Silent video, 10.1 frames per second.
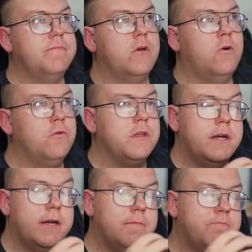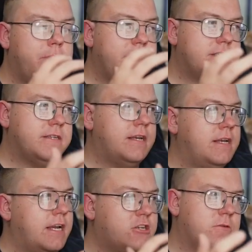all the bits,
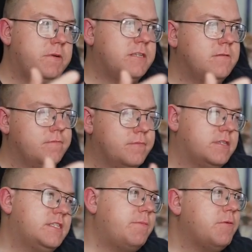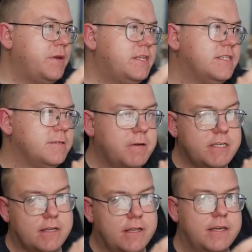extra bits, the separate pieces,
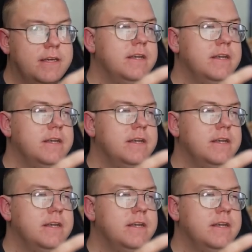basically,